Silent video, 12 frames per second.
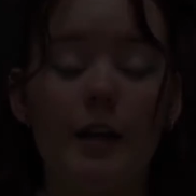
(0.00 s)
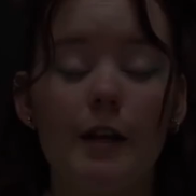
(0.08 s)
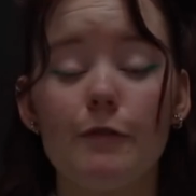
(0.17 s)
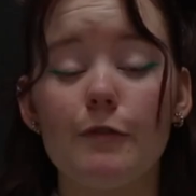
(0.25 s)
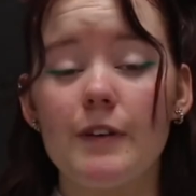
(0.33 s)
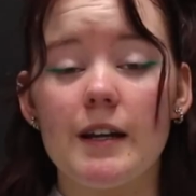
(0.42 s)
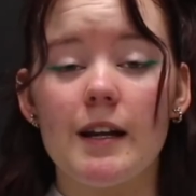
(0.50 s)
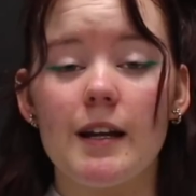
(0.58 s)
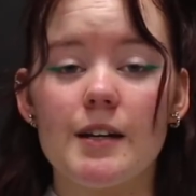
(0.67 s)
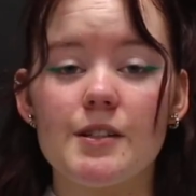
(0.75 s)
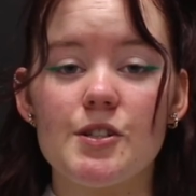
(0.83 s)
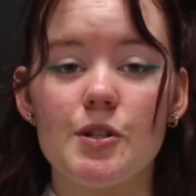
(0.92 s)
Another thing I
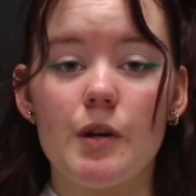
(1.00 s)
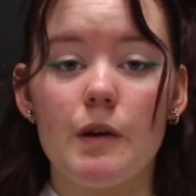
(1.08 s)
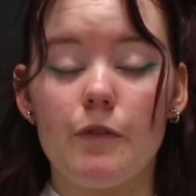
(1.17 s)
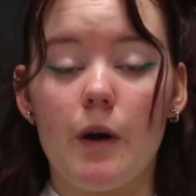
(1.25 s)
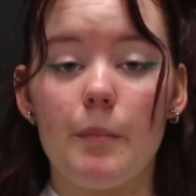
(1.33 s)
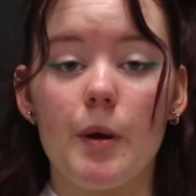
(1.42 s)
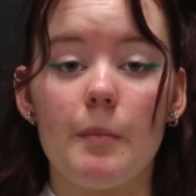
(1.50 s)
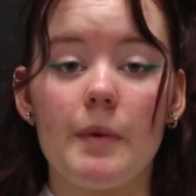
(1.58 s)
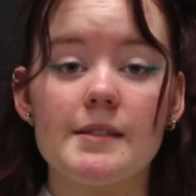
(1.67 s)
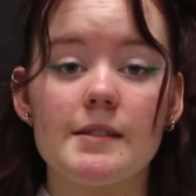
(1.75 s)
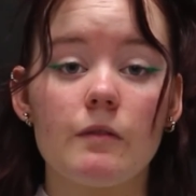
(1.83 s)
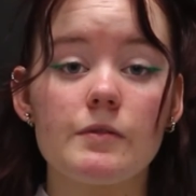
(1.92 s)
like to do if I'm putting
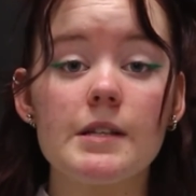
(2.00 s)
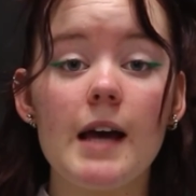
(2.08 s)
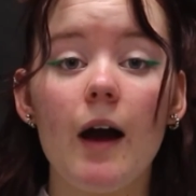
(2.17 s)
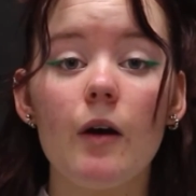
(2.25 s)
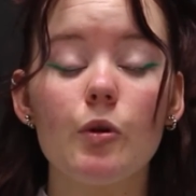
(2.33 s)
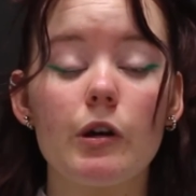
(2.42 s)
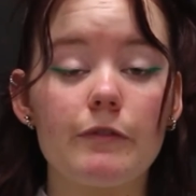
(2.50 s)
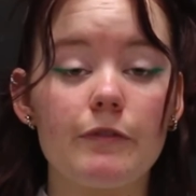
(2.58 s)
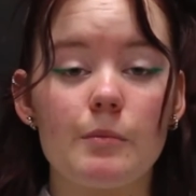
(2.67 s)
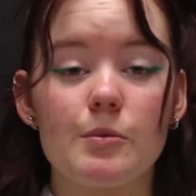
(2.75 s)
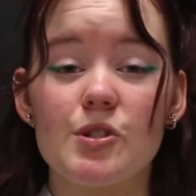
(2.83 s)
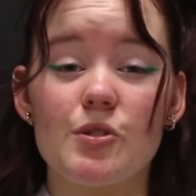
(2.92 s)
myself down or if
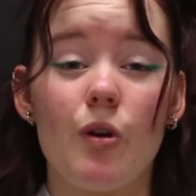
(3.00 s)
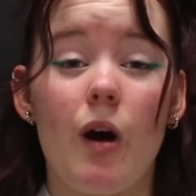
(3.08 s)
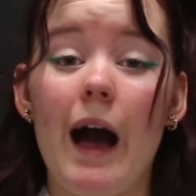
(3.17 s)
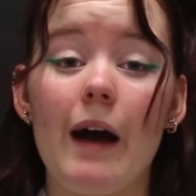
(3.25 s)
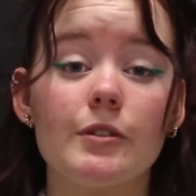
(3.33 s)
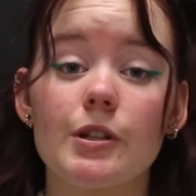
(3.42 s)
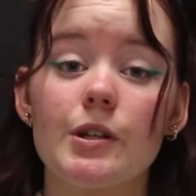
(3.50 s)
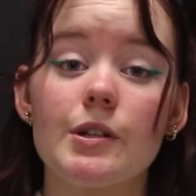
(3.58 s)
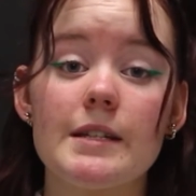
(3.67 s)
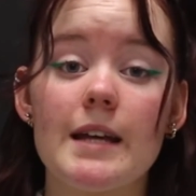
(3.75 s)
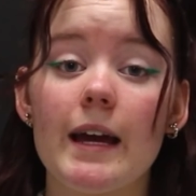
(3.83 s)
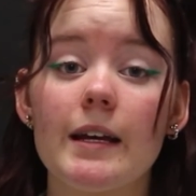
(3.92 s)
I'm just not having a
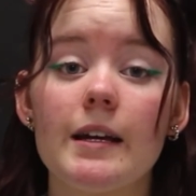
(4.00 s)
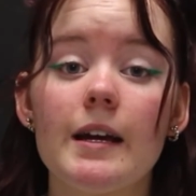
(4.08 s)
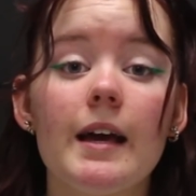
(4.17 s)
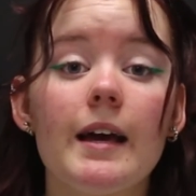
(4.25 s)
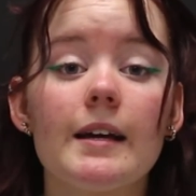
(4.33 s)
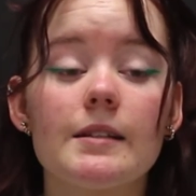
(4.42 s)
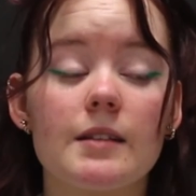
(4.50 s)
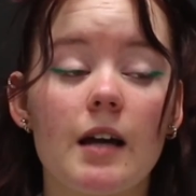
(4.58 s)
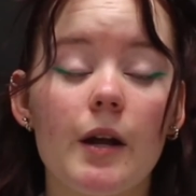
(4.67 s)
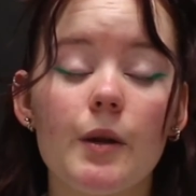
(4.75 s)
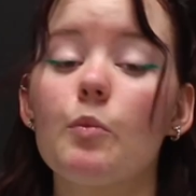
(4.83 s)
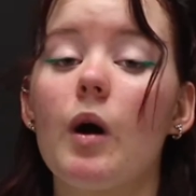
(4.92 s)
good day is
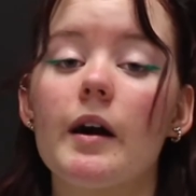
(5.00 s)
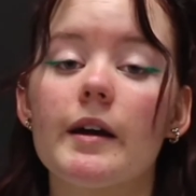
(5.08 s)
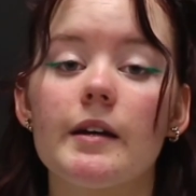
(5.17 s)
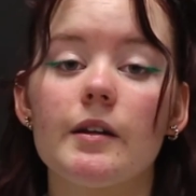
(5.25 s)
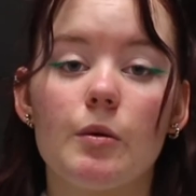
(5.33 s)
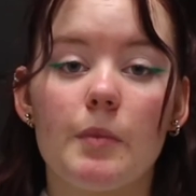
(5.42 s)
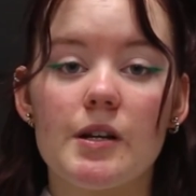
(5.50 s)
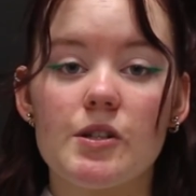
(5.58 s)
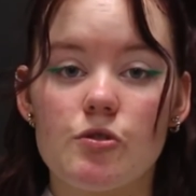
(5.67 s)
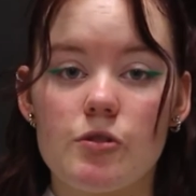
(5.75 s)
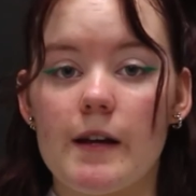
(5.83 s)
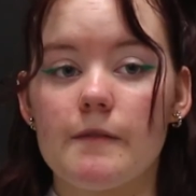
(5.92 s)
kind of working on my
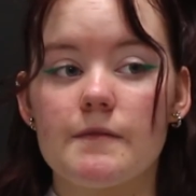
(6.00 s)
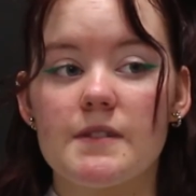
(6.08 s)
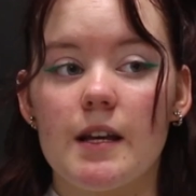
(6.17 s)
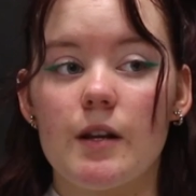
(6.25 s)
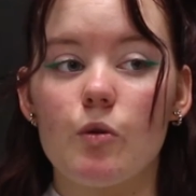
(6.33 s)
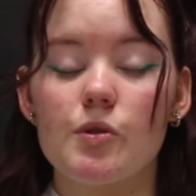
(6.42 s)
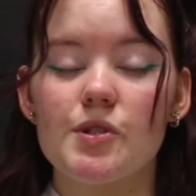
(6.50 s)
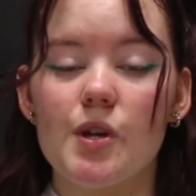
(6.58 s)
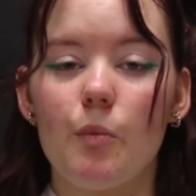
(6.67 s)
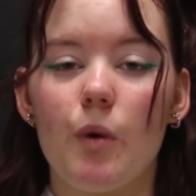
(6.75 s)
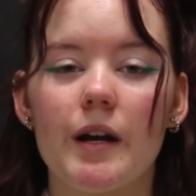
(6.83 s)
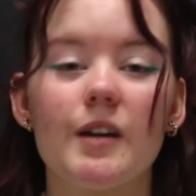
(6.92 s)
strengths and also
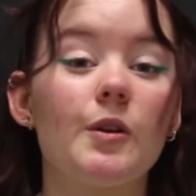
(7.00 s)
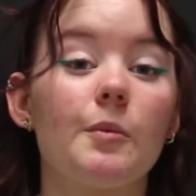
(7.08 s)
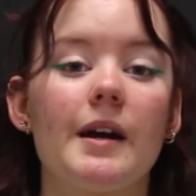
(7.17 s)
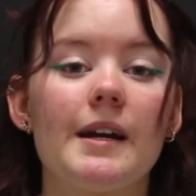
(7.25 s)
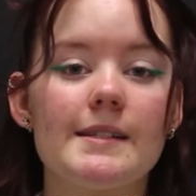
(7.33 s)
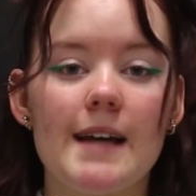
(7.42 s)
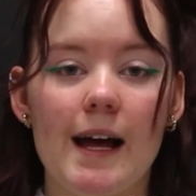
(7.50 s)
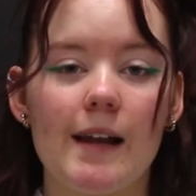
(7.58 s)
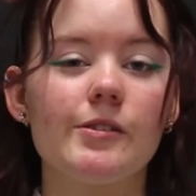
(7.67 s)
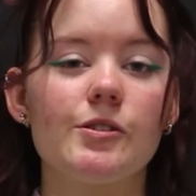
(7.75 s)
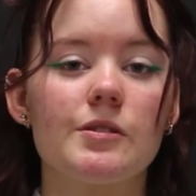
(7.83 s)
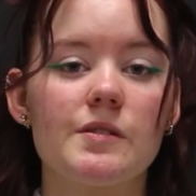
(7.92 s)
working on my
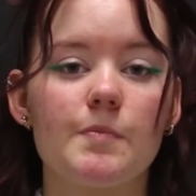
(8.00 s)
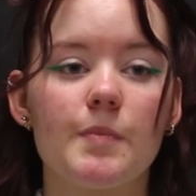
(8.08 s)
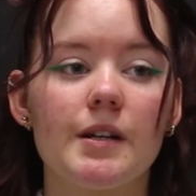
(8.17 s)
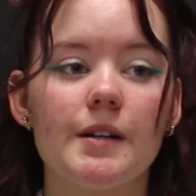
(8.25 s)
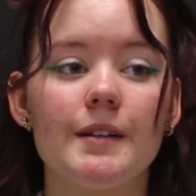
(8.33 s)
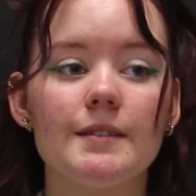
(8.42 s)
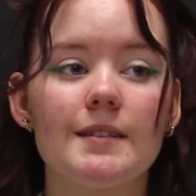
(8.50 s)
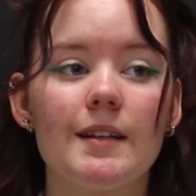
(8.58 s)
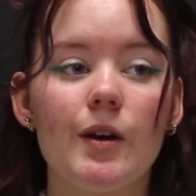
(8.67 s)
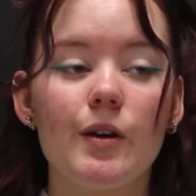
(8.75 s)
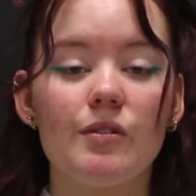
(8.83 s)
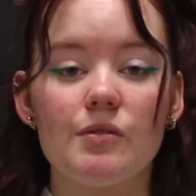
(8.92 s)
intelligence, because
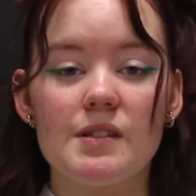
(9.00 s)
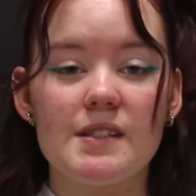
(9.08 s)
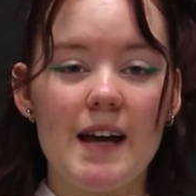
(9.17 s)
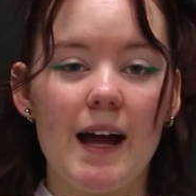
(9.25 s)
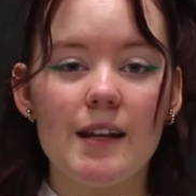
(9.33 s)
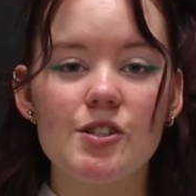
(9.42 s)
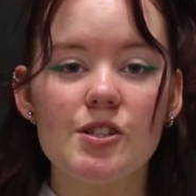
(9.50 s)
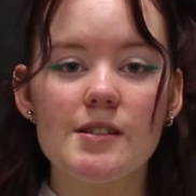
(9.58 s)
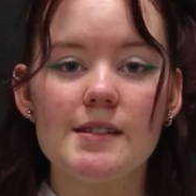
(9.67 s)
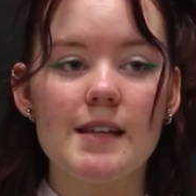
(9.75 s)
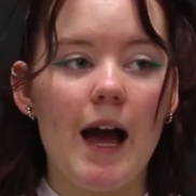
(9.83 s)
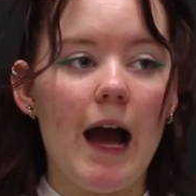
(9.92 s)
your
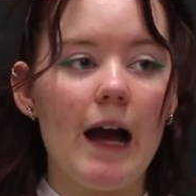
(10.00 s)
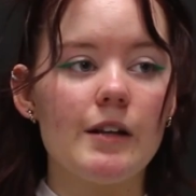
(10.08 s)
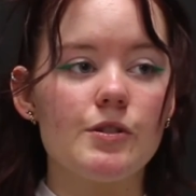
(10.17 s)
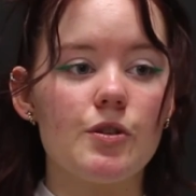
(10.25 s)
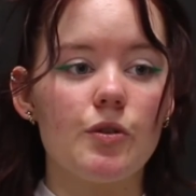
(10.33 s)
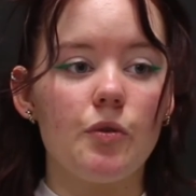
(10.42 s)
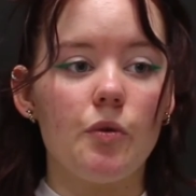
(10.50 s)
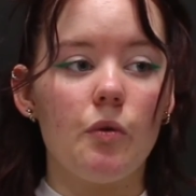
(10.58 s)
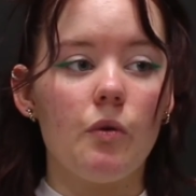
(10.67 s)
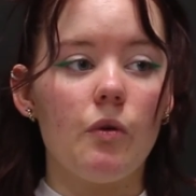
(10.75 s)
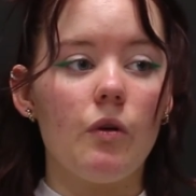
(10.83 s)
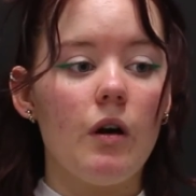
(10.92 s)
intelligence and
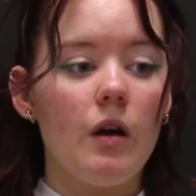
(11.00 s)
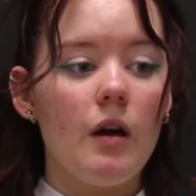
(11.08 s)
your